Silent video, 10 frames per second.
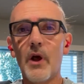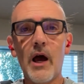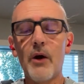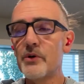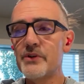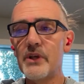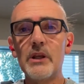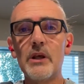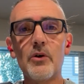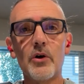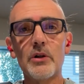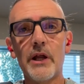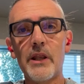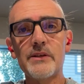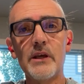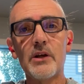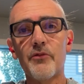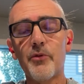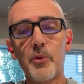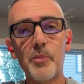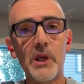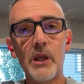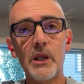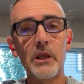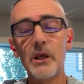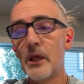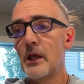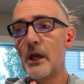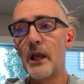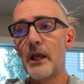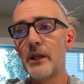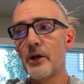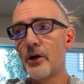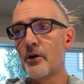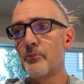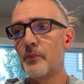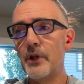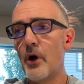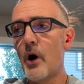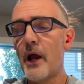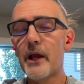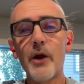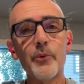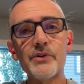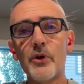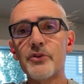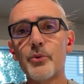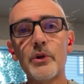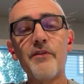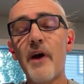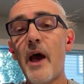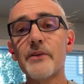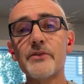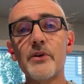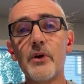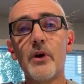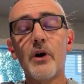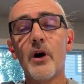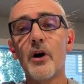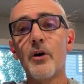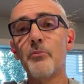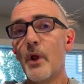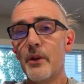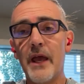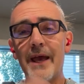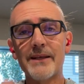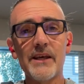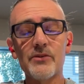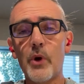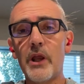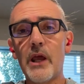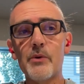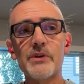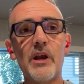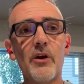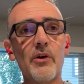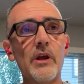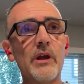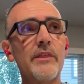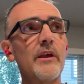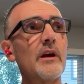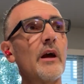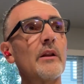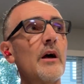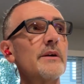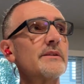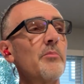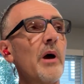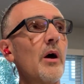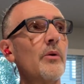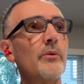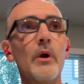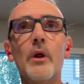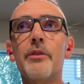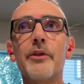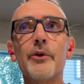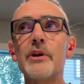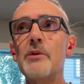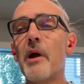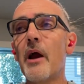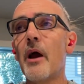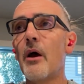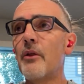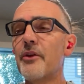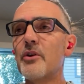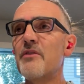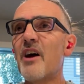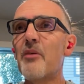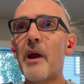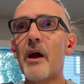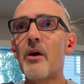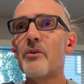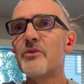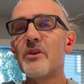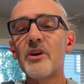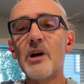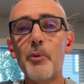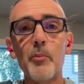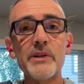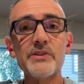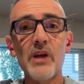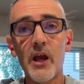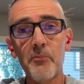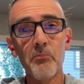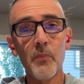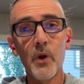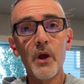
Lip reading: I was in it hook, line, and sinker from the beginning. And, I got results really fast. The excess weight I was carrying, I think I lost about 35 pounds in a couple months' time.